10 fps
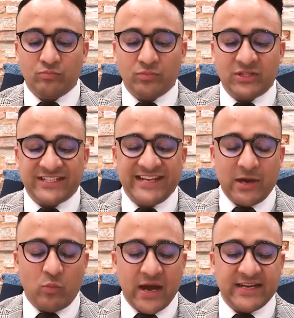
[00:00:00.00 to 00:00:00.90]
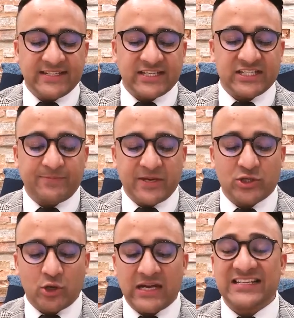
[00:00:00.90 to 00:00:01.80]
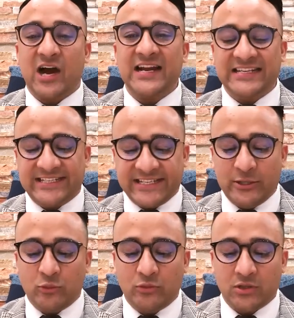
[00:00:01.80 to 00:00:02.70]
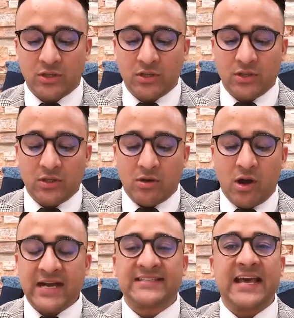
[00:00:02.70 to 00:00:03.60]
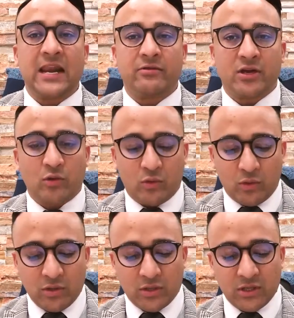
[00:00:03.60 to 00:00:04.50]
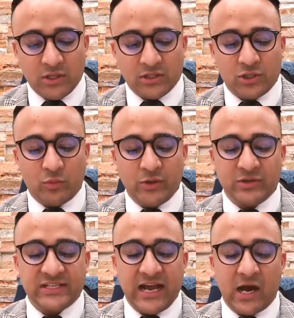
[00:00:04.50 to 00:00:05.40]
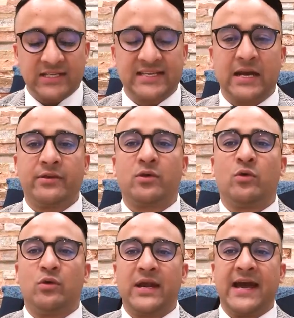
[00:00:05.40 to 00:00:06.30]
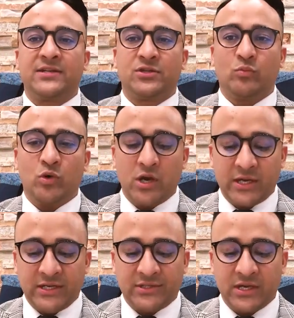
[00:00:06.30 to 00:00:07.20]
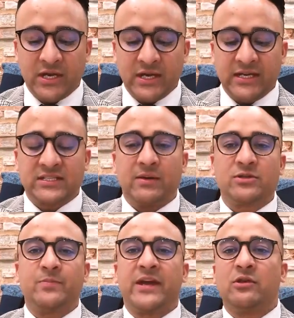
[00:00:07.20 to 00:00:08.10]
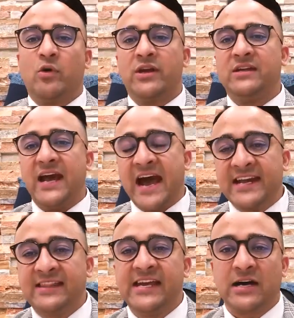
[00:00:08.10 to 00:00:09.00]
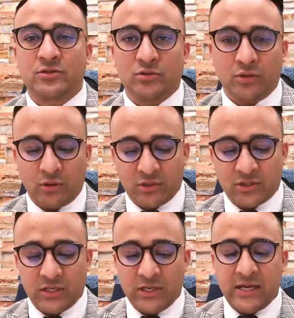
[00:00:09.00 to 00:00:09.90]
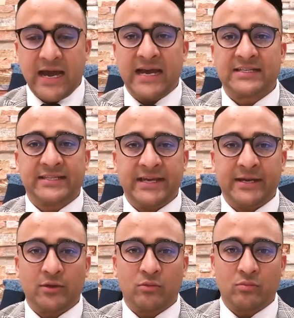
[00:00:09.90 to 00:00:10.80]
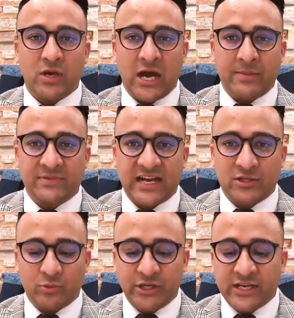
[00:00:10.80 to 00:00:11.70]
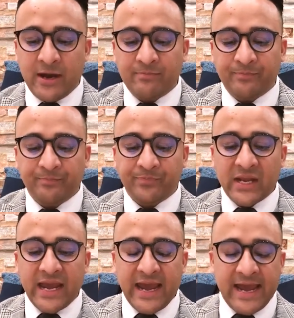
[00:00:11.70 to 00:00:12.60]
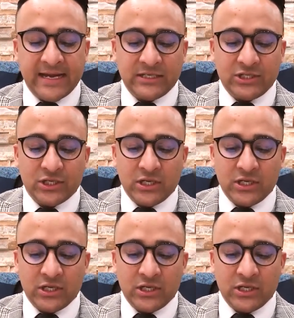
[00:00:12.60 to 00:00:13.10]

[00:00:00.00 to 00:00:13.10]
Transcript: the tier 1 is a specialized, highly skilled, high salary cohort. So when we say high salary cohort, how does it work? Is if someone's making $98,000 as their taxable income, and